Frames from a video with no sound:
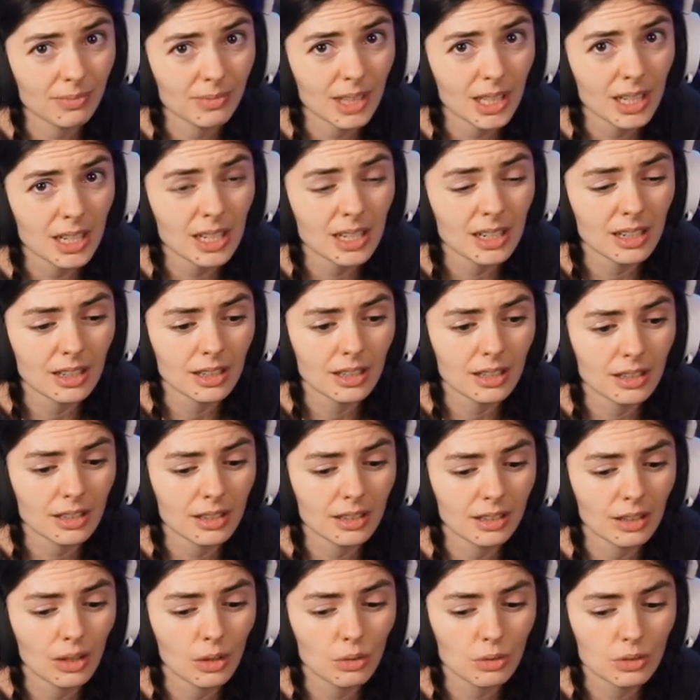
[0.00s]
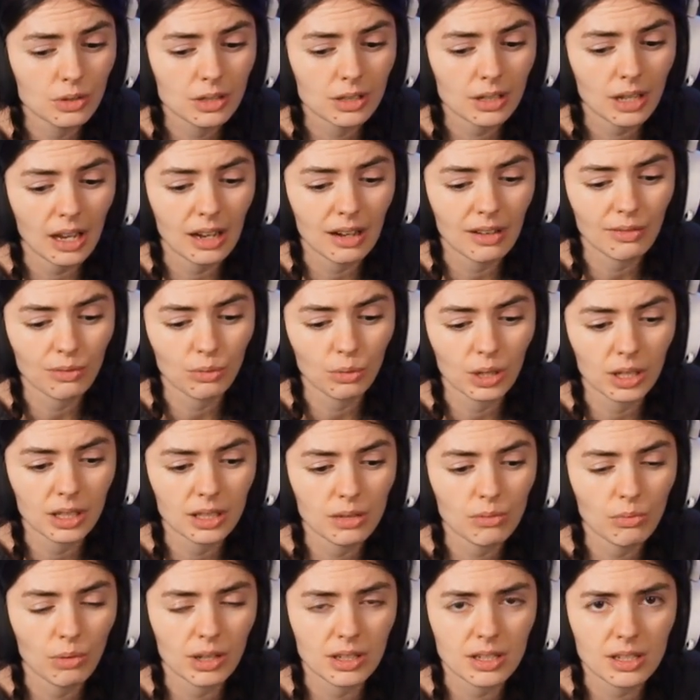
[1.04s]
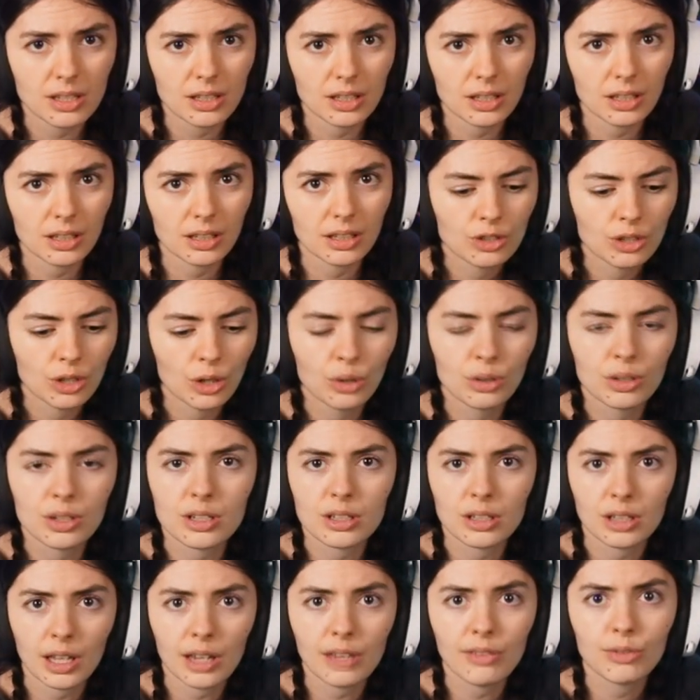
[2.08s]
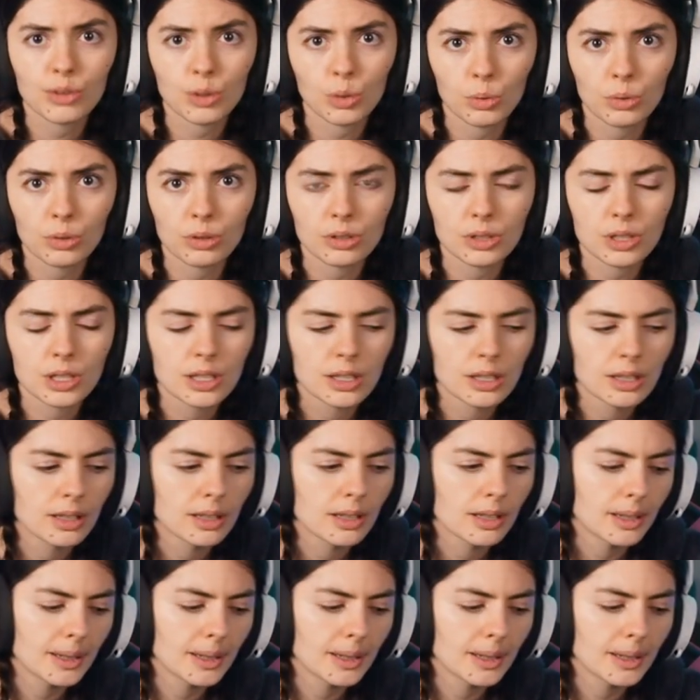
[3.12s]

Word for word: He knows kind of what he wants to turn his life towards.